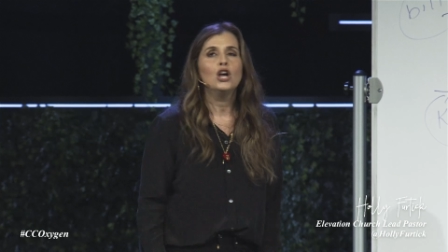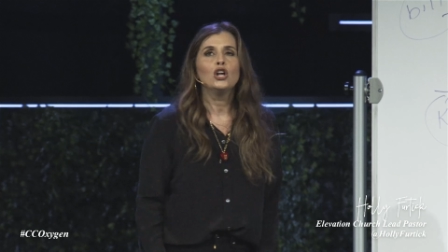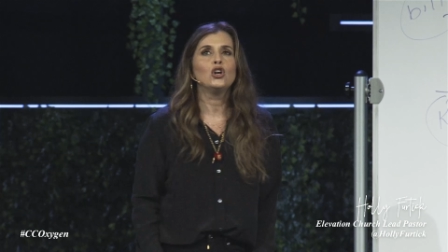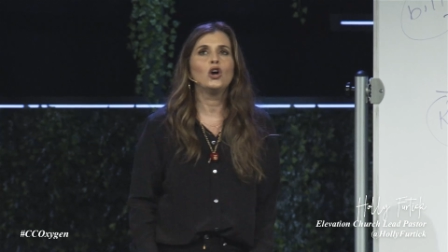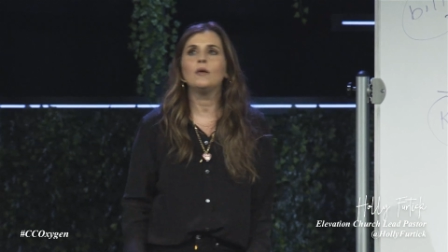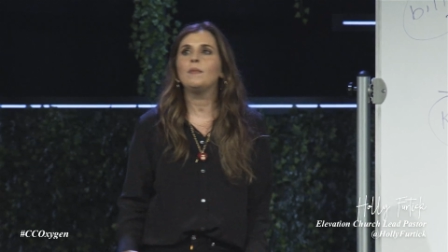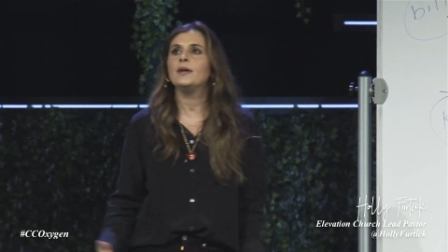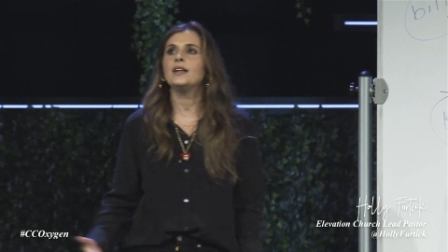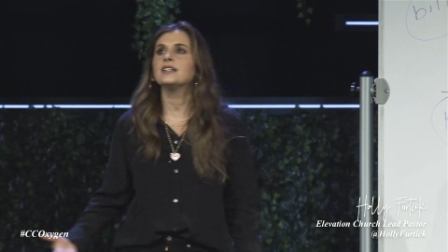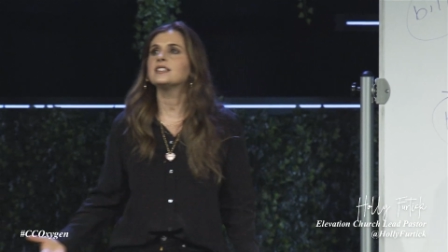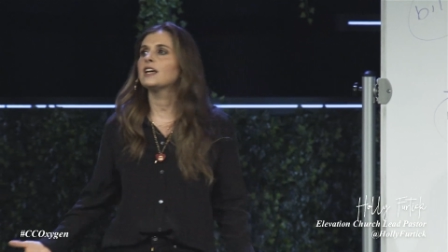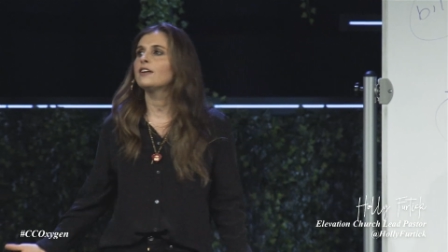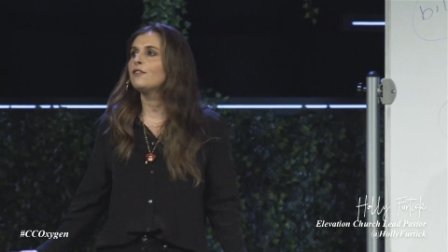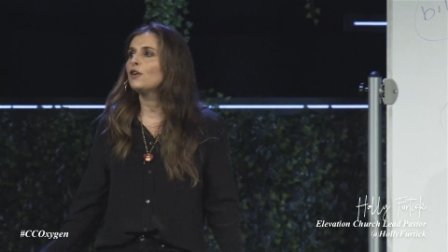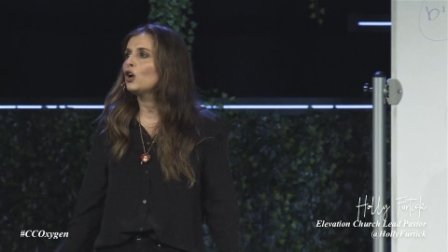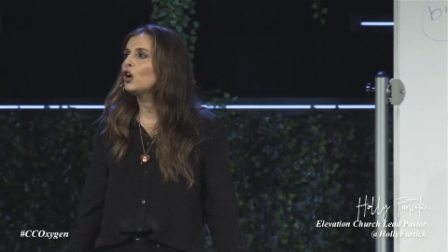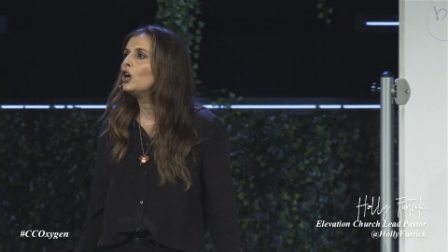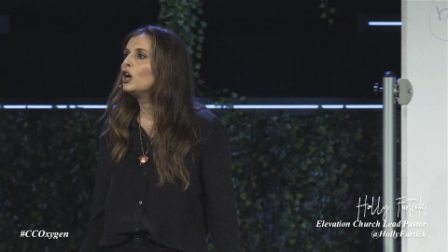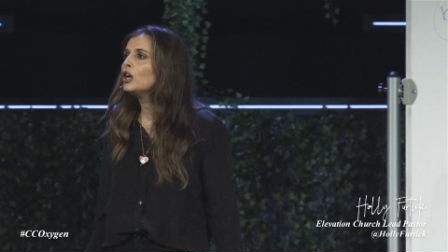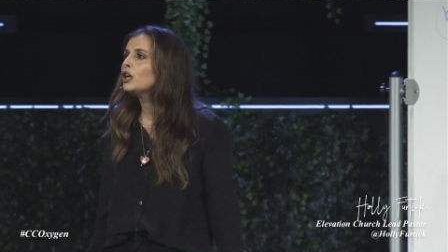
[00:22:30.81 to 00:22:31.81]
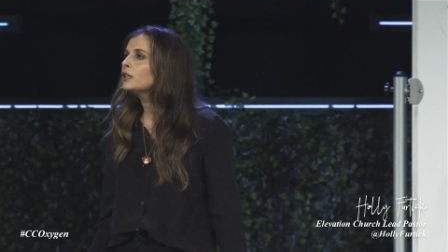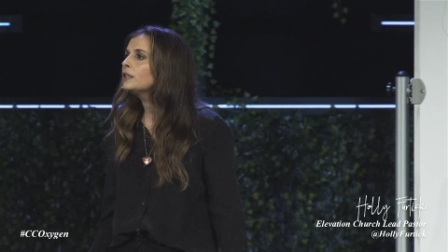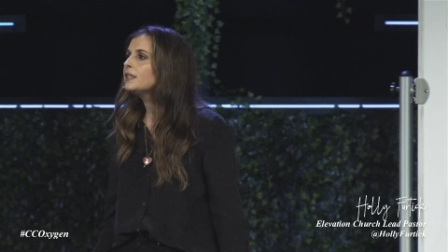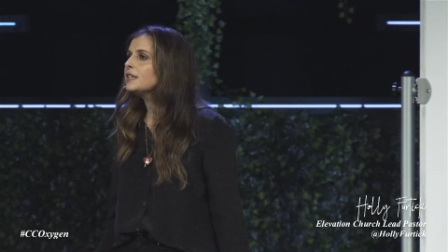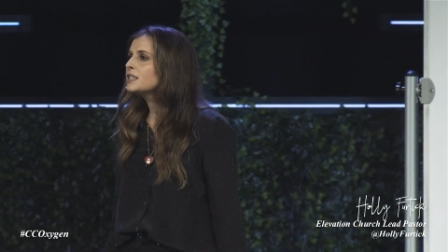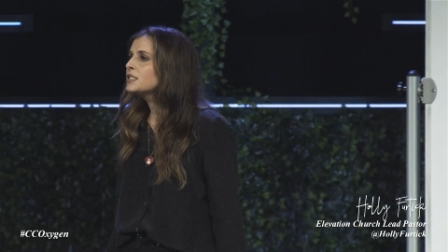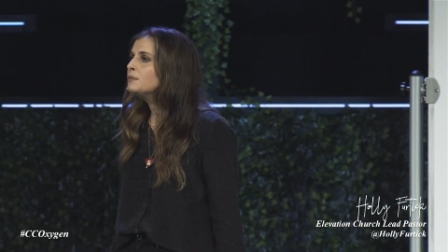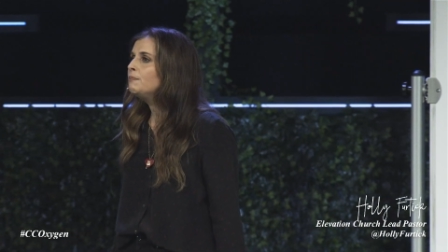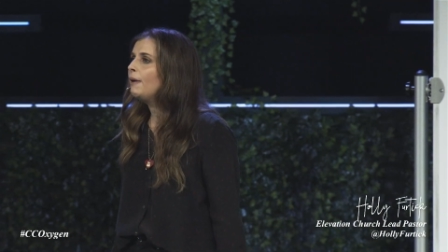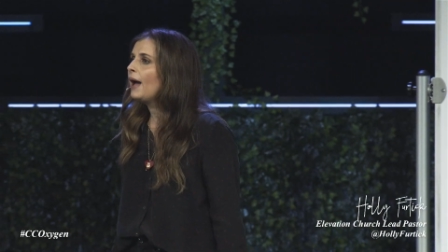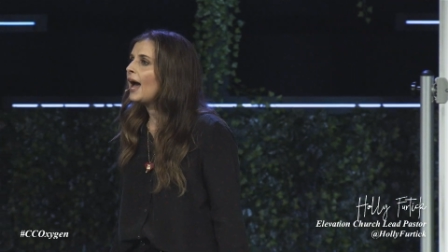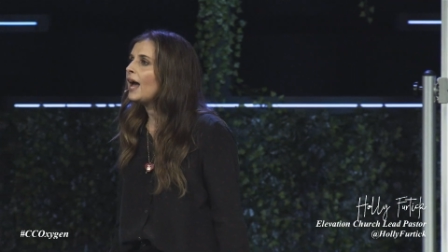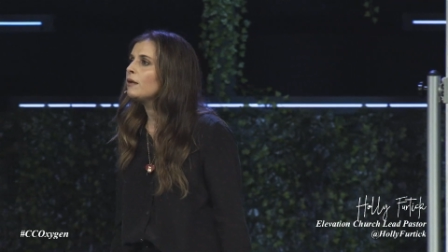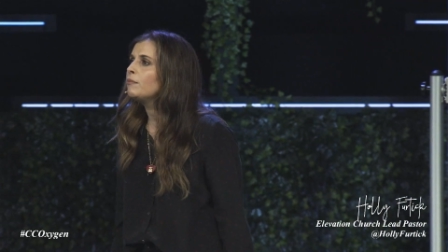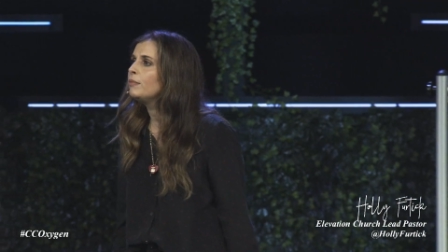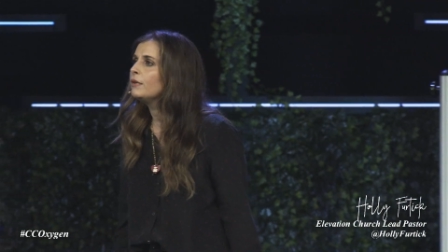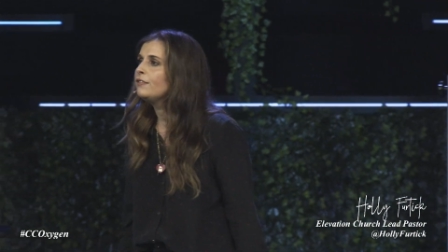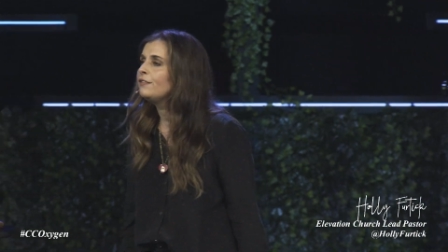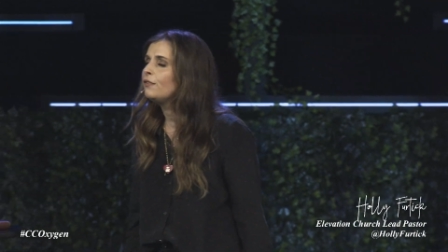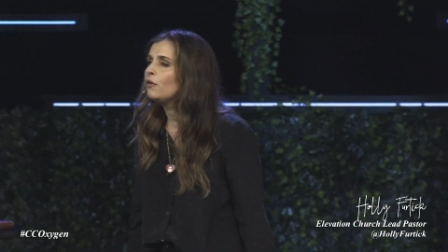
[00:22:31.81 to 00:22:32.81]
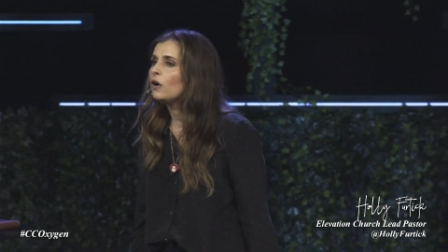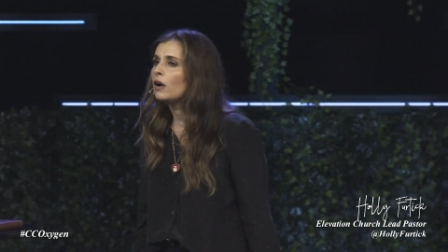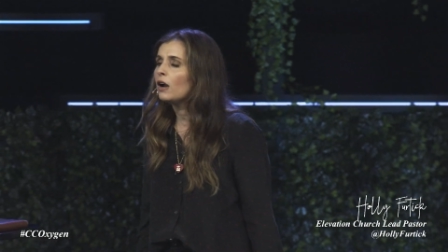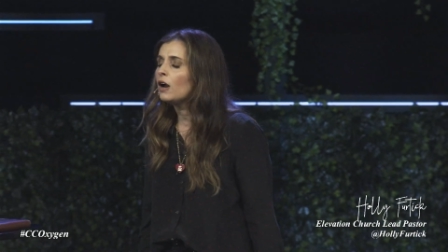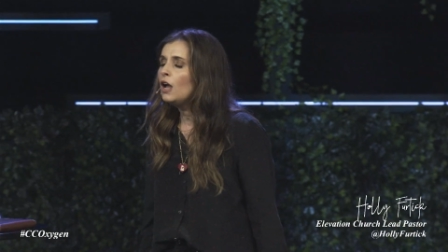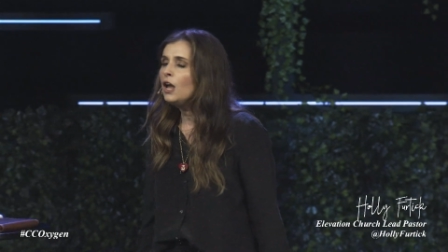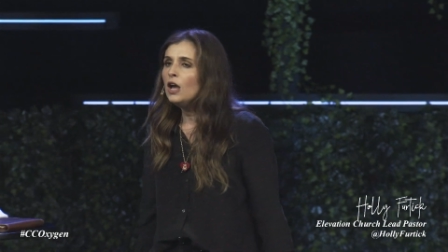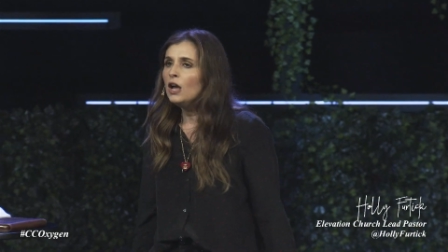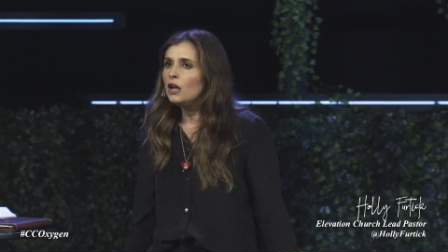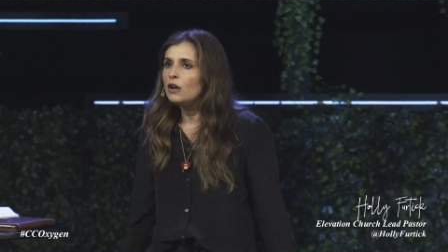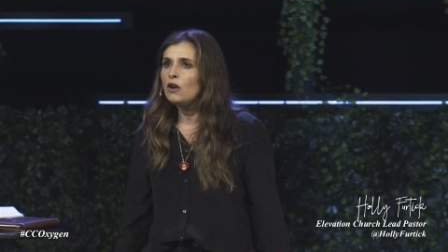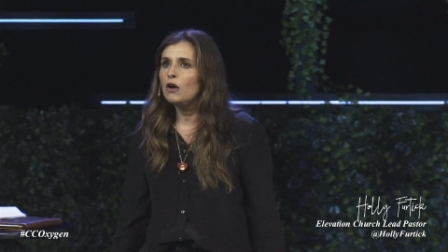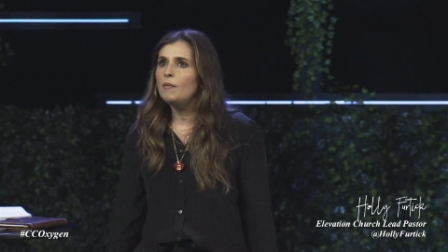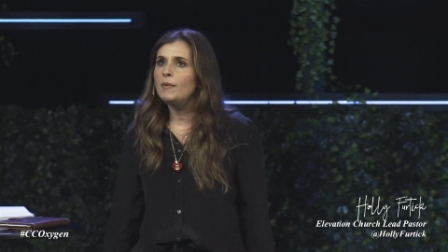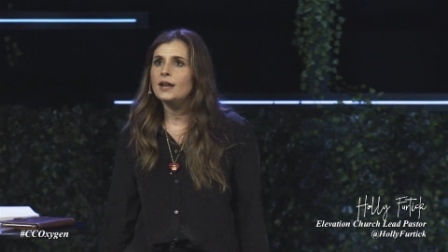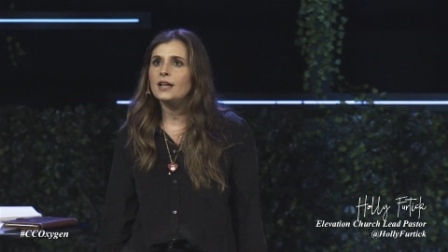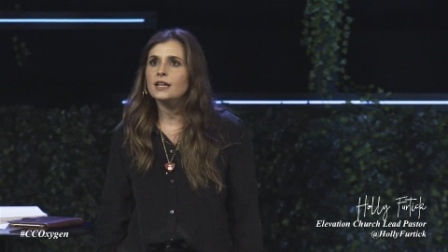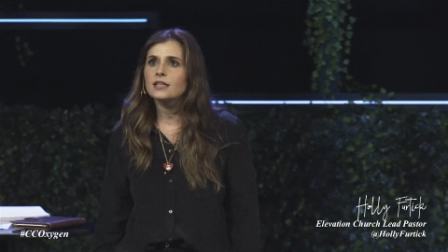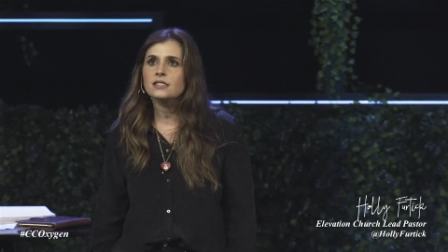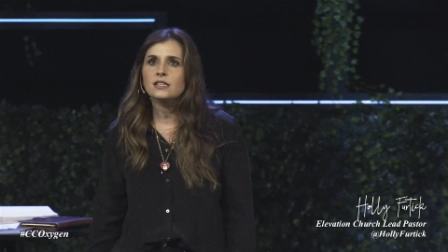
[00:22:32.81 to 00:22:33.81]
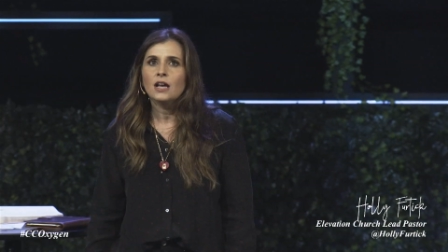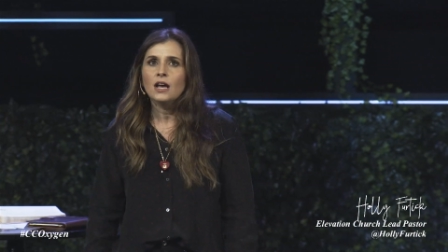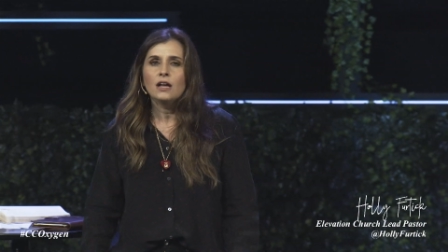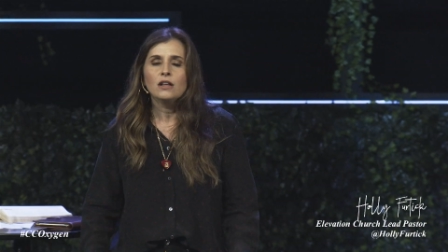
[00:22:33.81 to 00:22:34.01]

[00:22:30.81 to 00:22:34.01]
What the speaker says: Nobody's ever hurt this bad before. Nobody